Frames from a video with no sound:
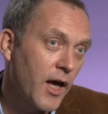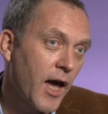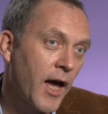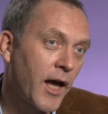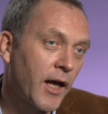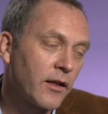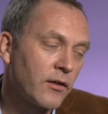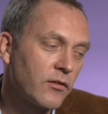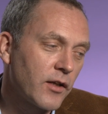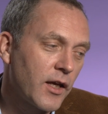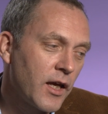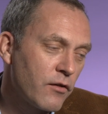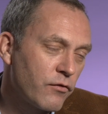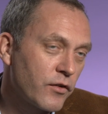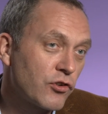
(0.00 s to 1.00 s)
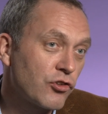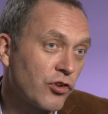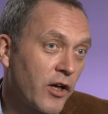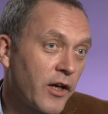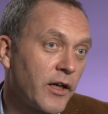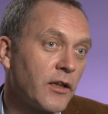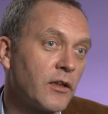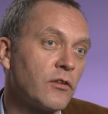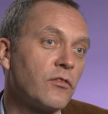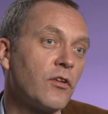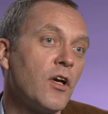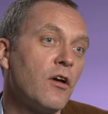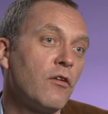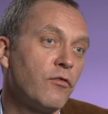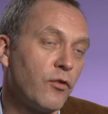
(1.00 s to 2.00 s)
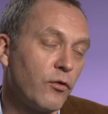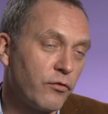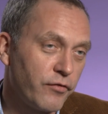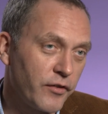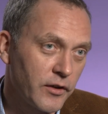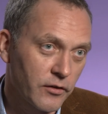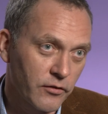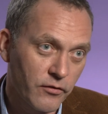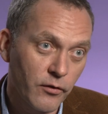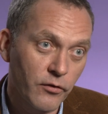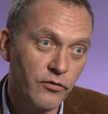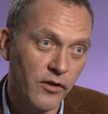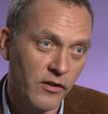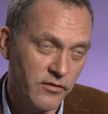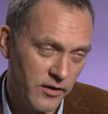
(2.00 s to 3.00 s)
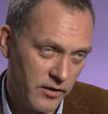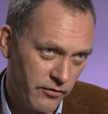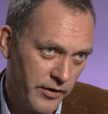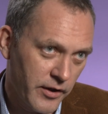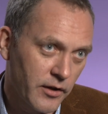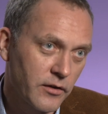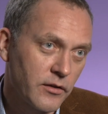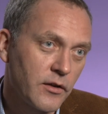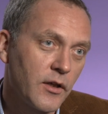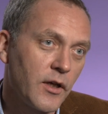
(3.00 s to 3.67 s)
And if a child fulfills those criteria,